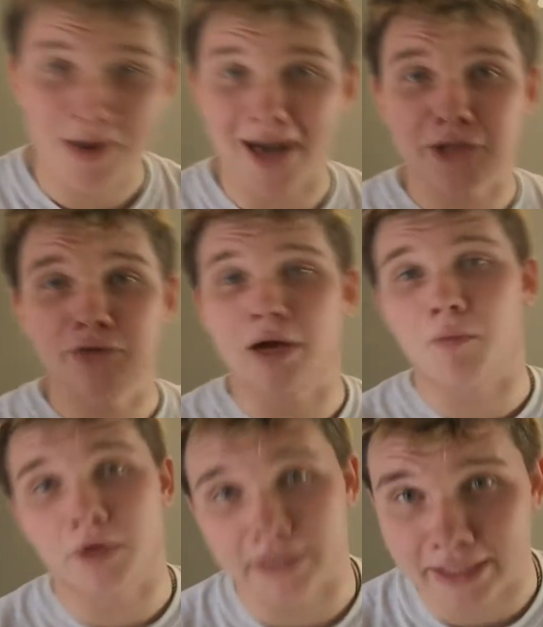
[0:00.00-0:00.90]
But I do
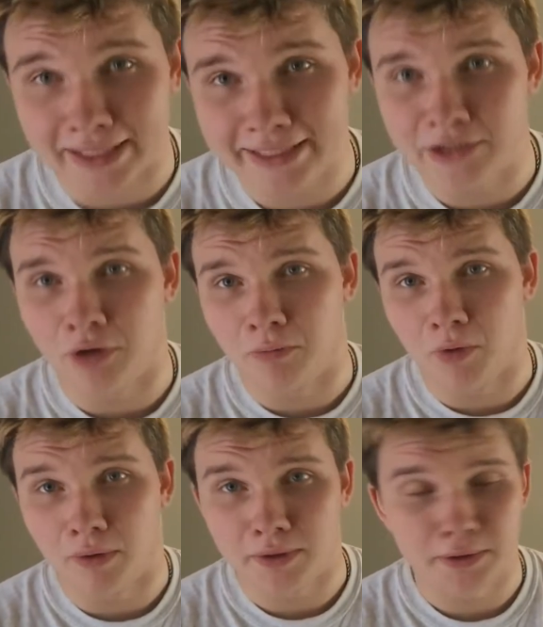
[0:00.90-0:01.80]
not want to clean no
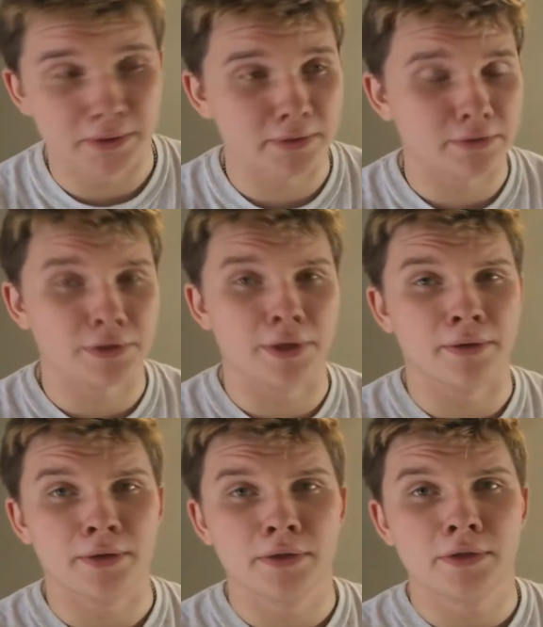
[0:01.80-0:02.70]
more,
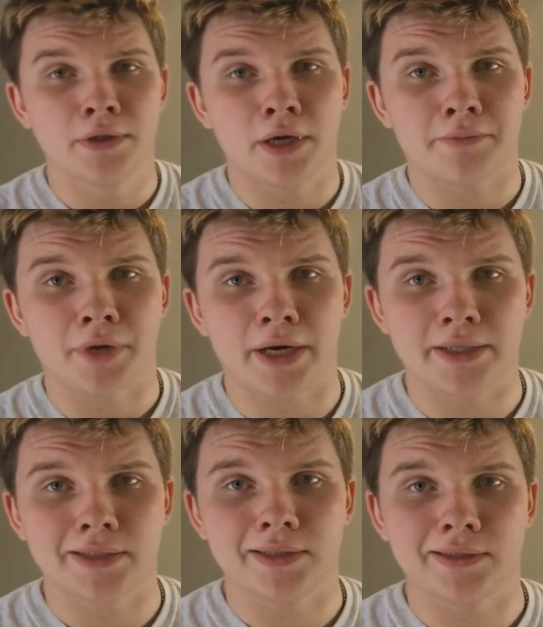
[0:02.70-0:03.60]
so I'm
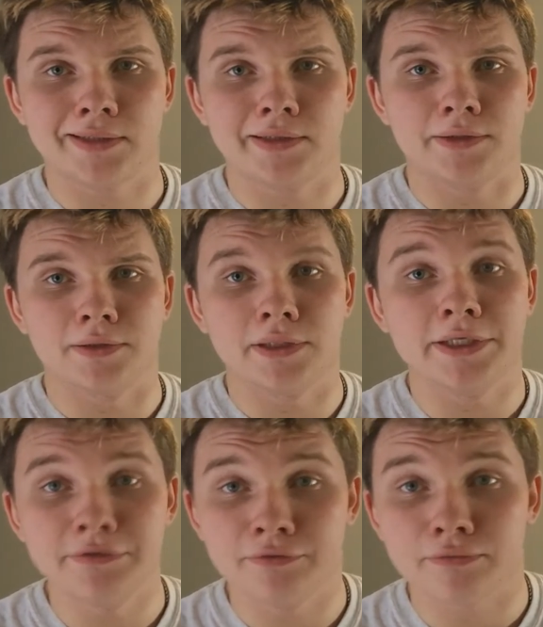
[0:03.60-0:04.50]
probably gonna uh,
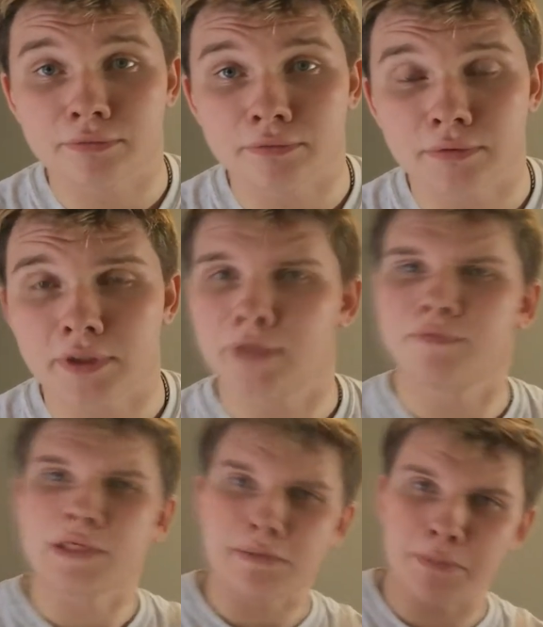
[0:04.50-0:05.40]
leave
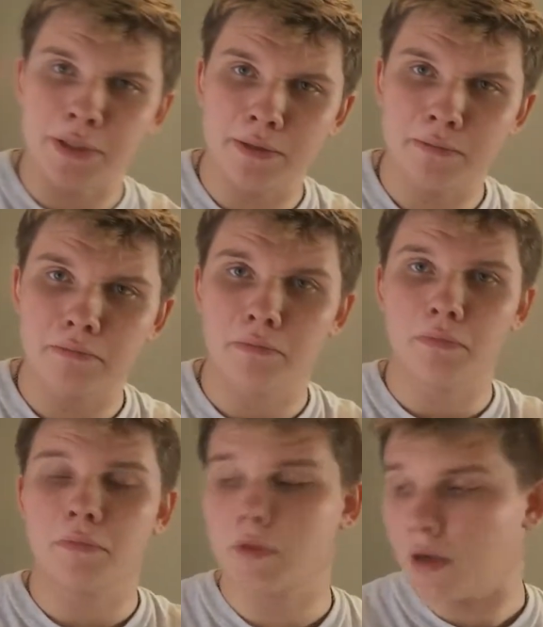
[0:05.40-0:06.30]
leave this be
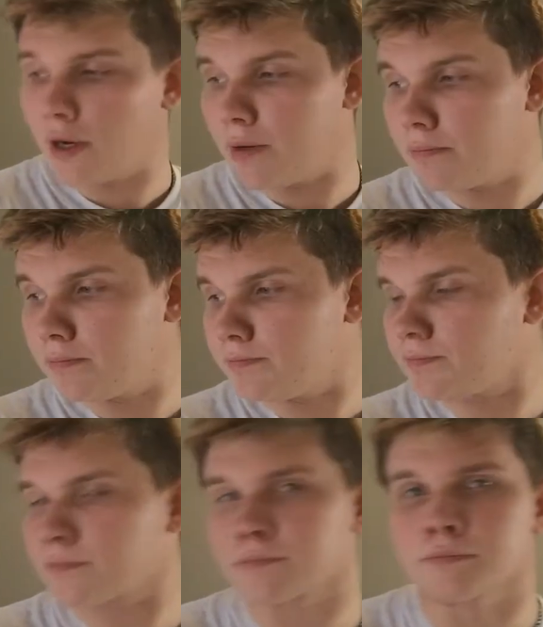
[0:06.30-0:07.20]
um,
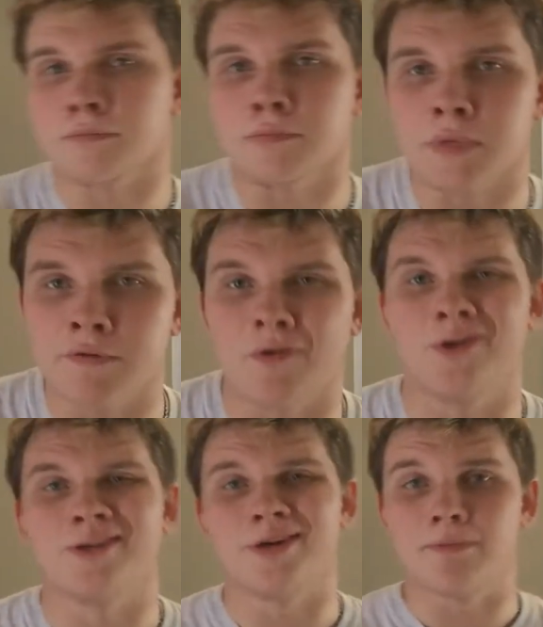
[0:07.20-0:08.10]
for
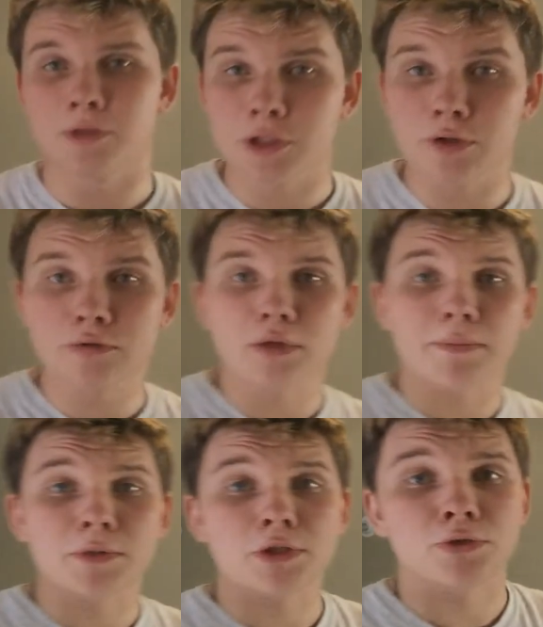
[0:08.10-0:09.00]
another episode,
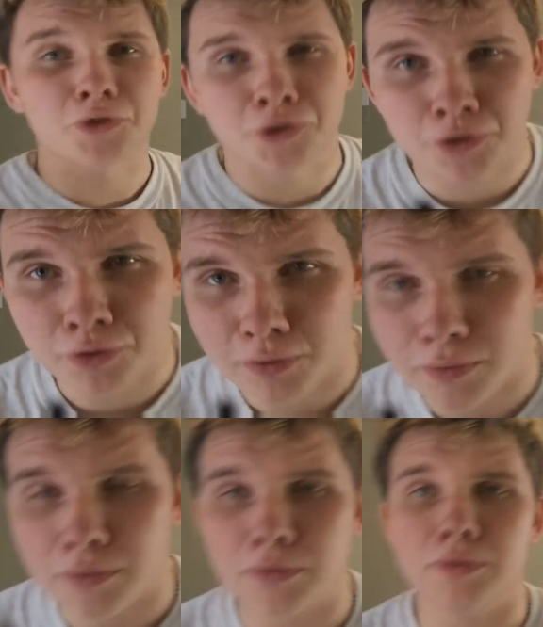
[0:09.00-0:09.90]
episode two.
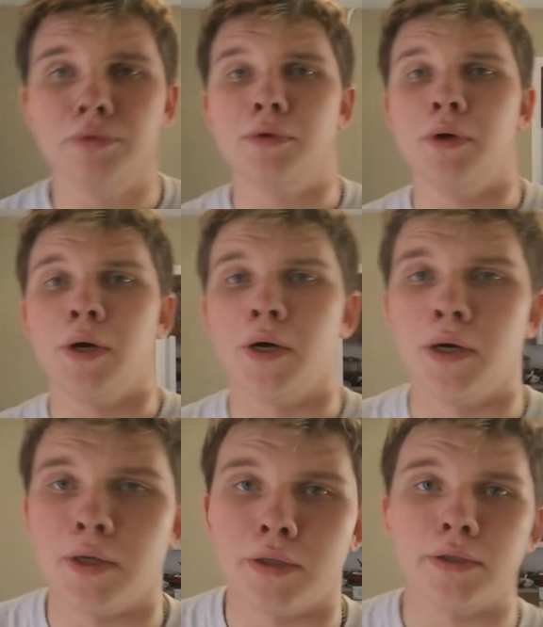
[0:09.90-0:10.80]

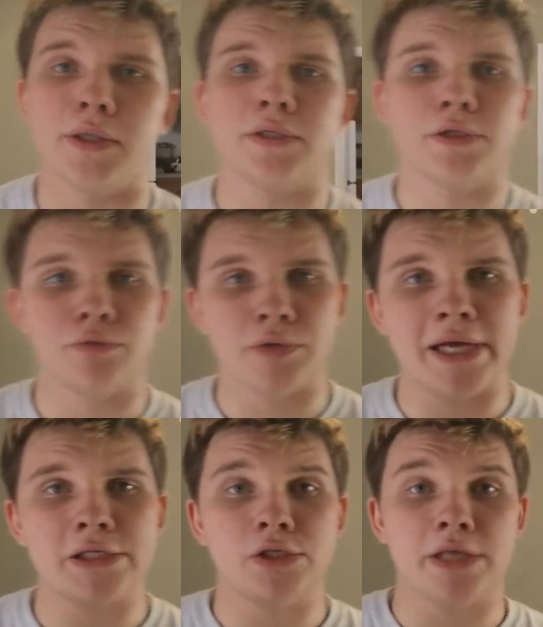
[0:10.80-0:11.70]
Uh, and this is
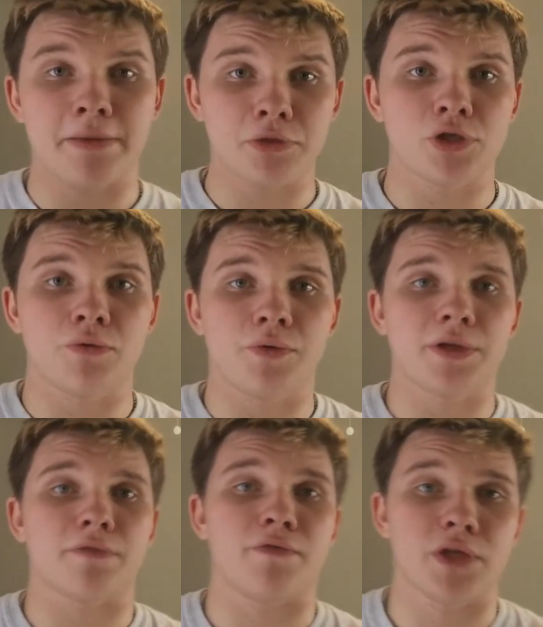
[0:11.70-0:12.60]
that's the episode we're
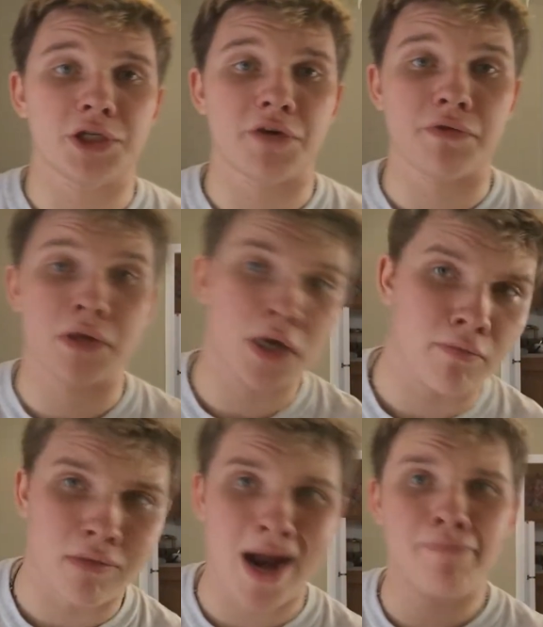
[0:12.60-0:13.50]
gonna finish everything
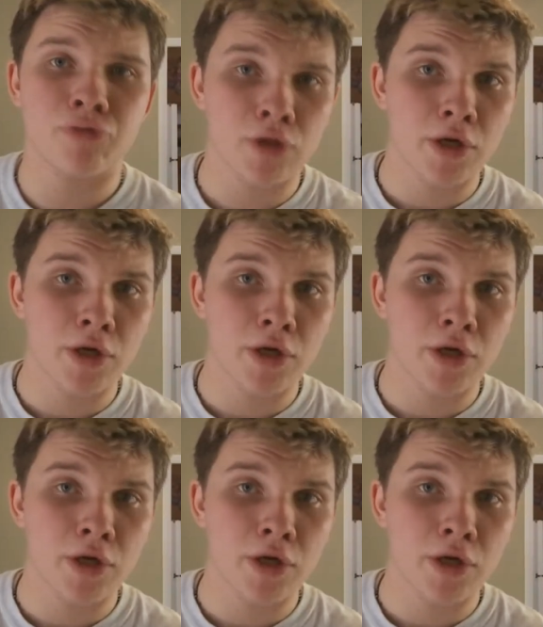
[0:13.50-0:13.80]
up, wrap,